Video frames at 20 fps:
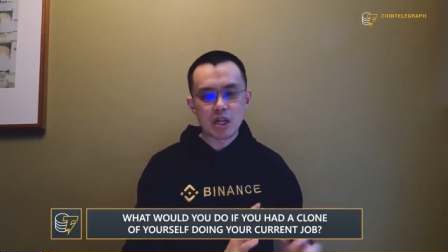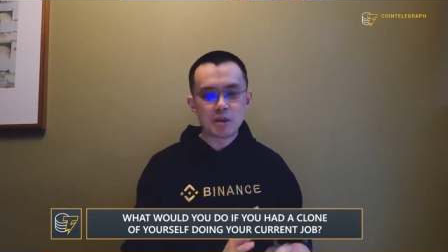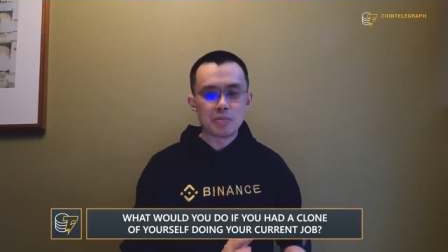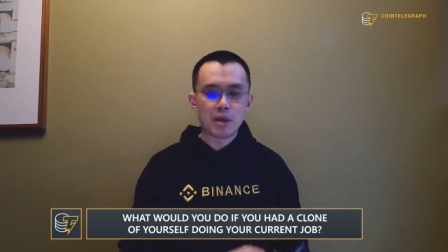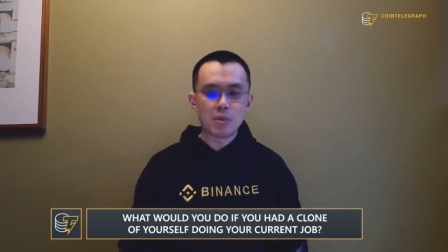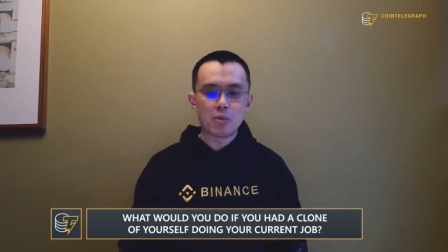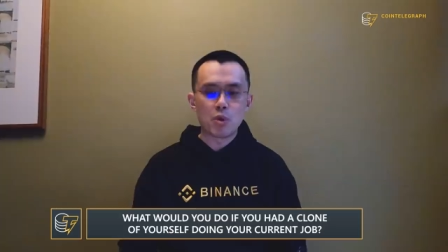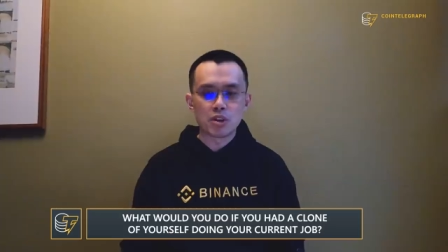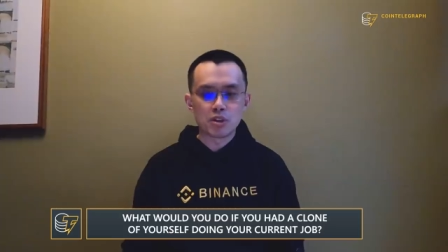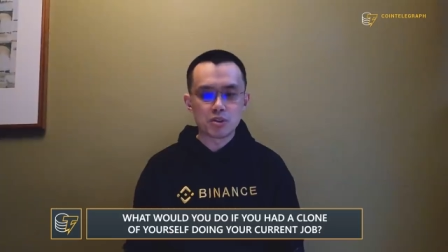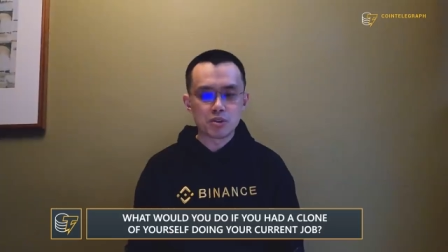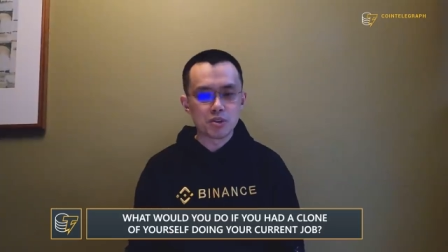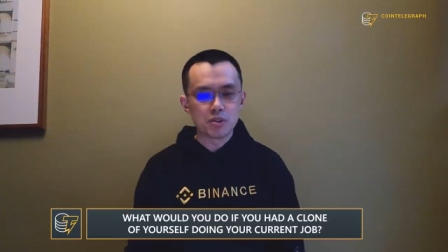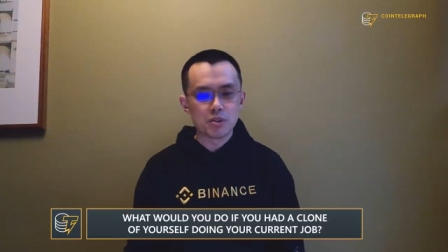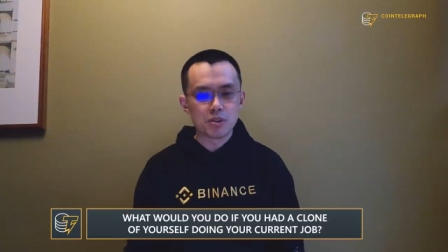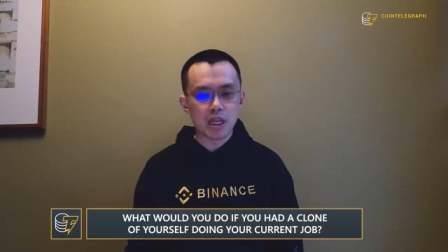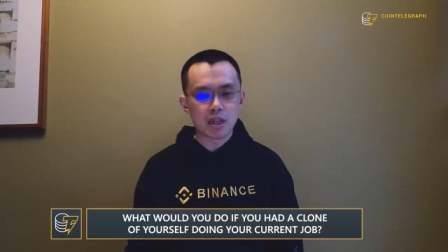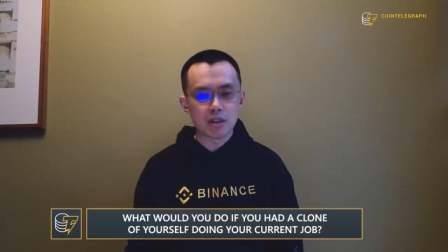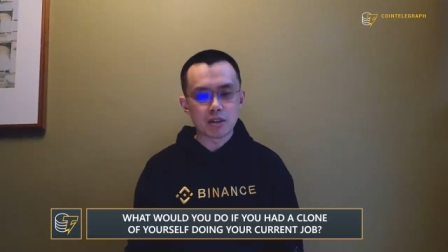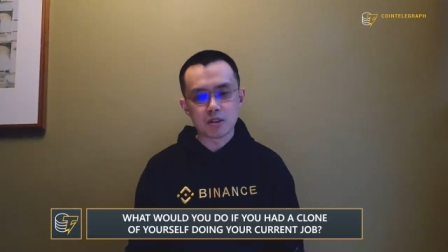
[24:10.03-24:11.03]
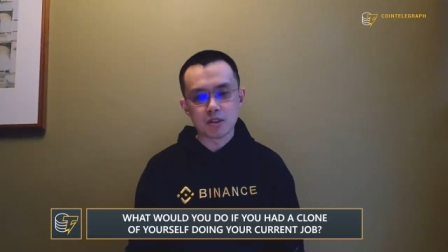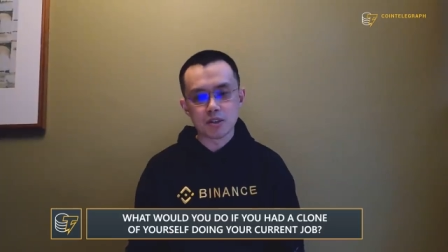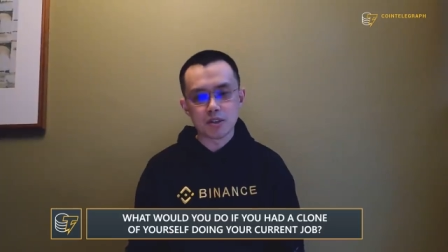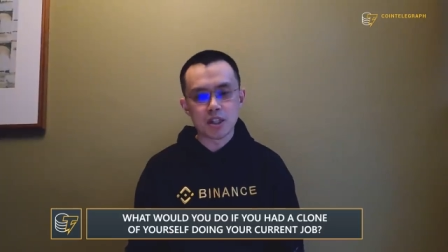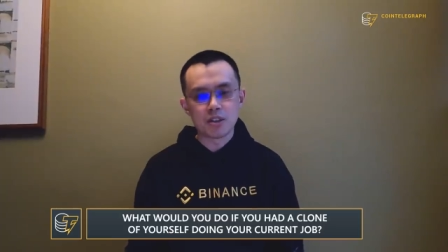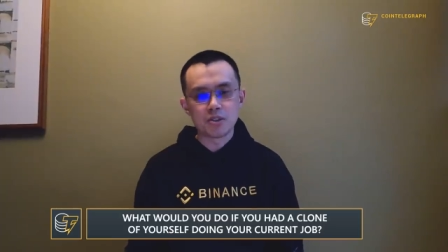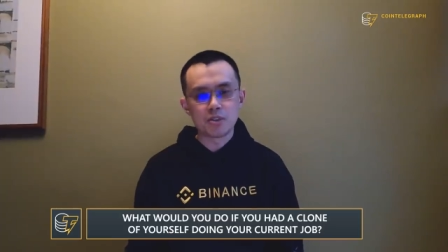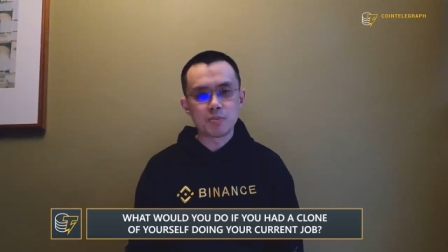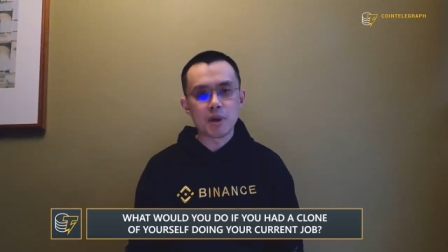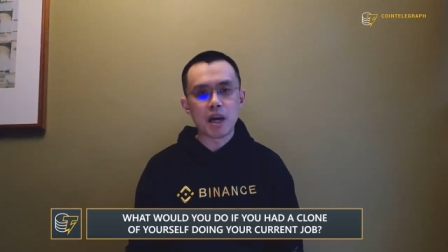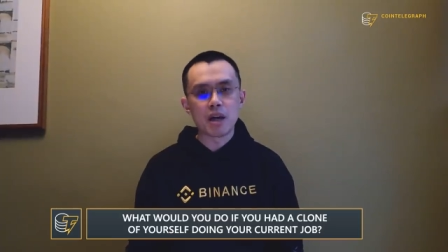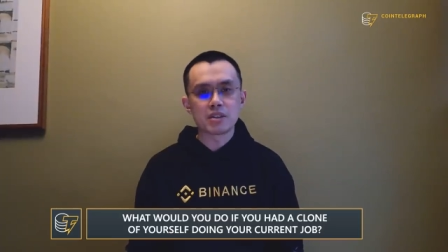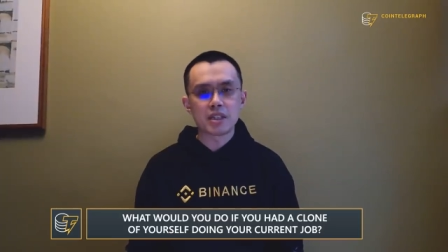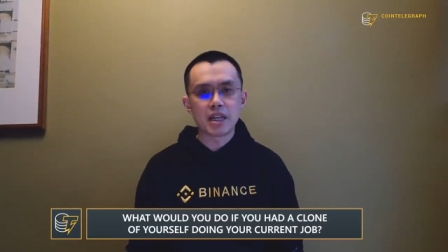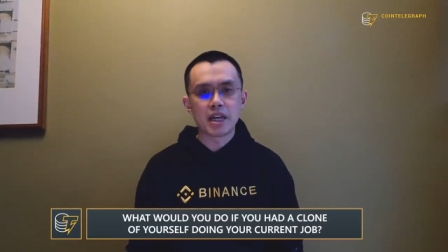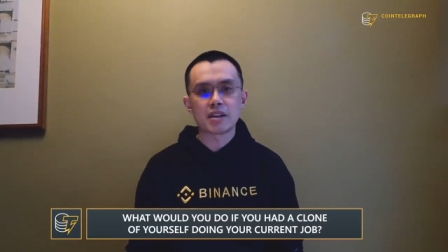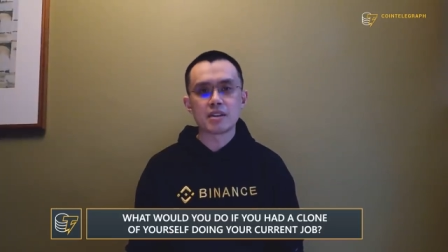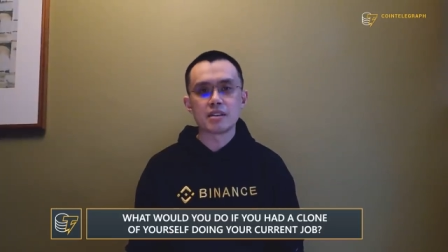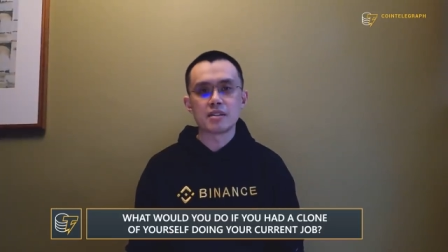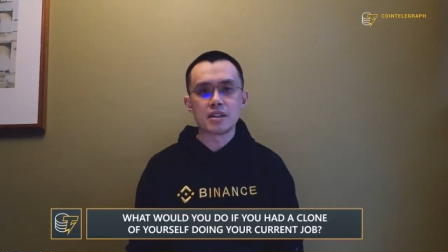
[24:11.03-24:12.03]
I may want to do like look into
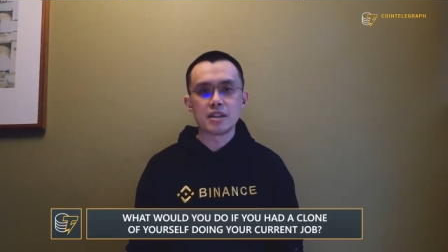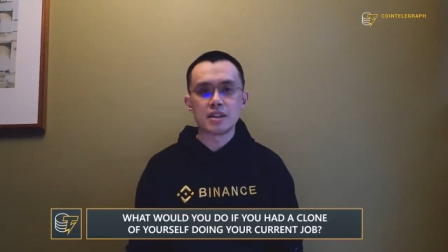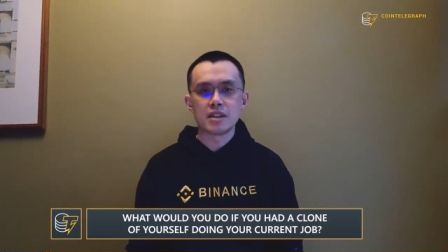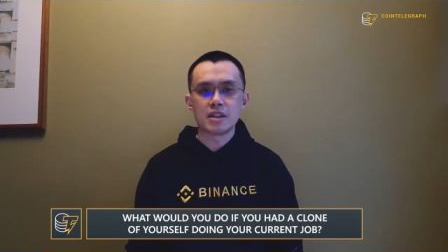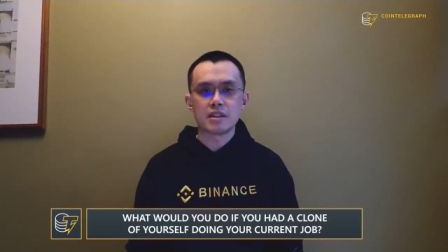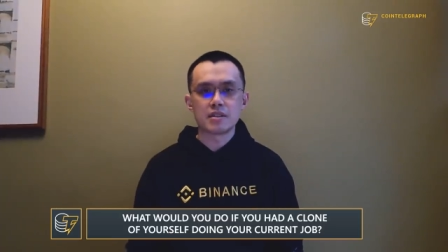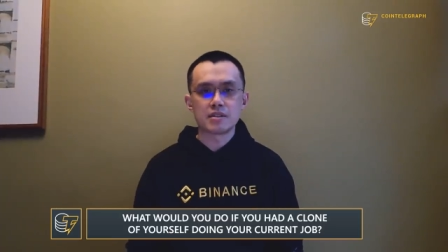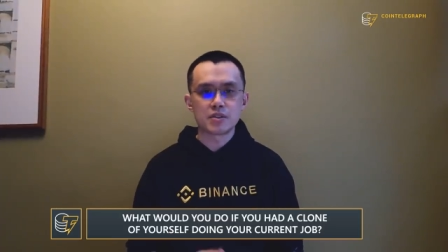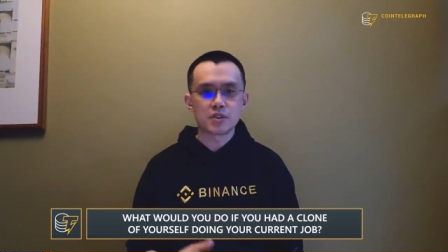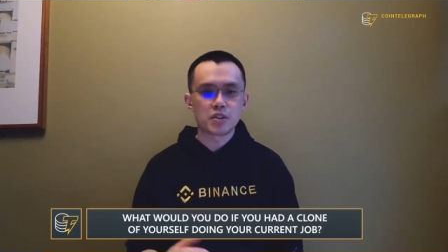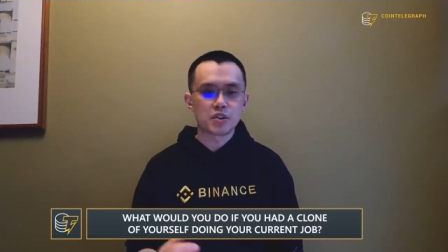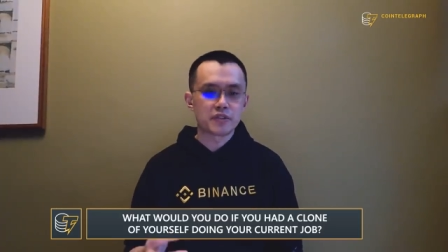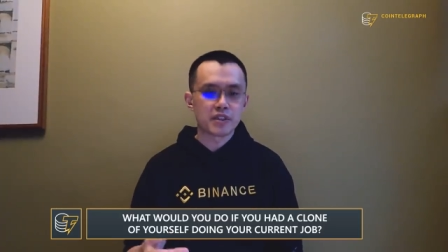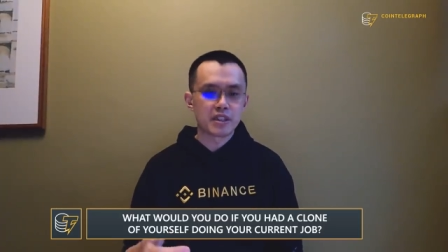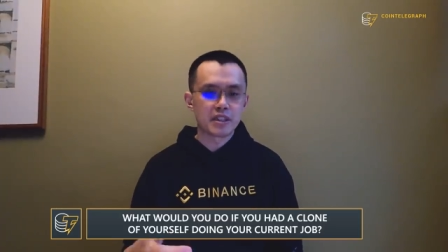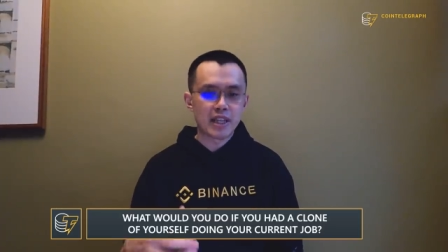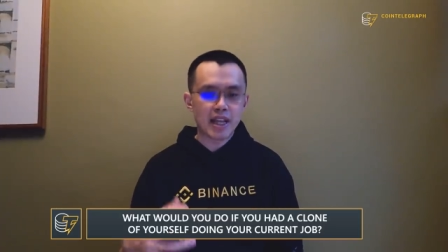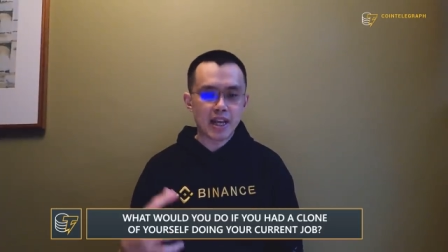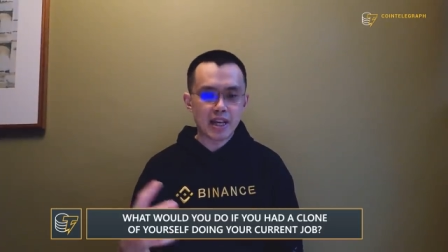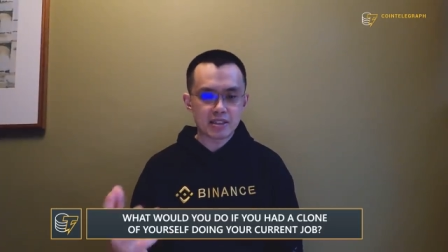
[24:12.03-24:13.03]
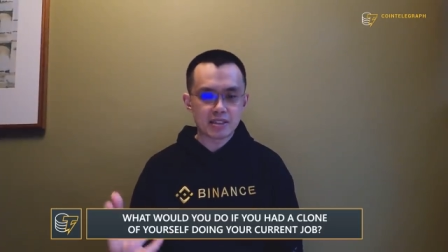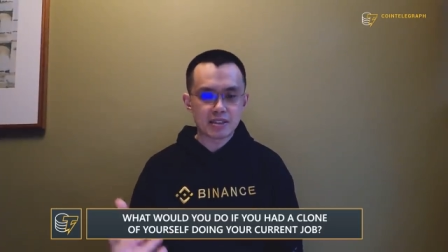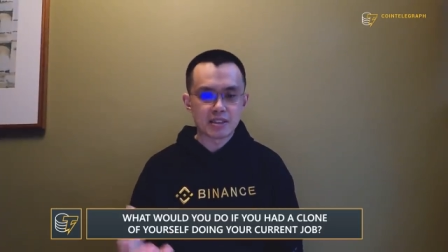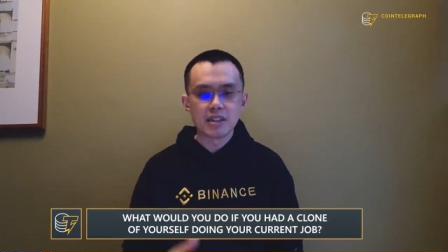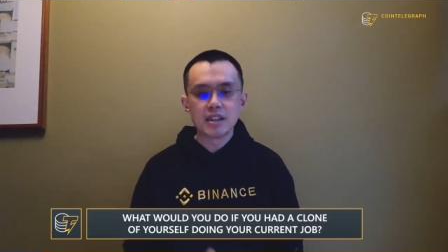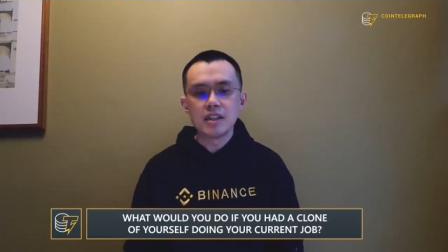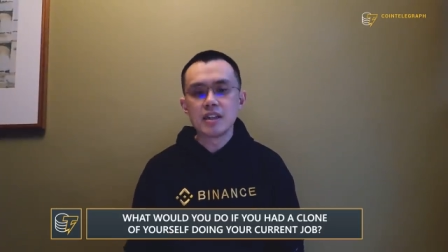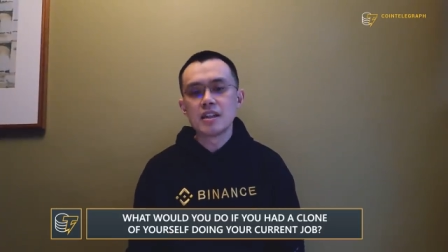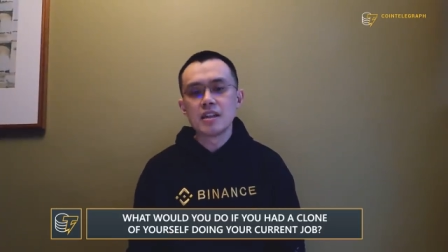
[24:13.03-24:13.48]
biotech uh, as sort of the next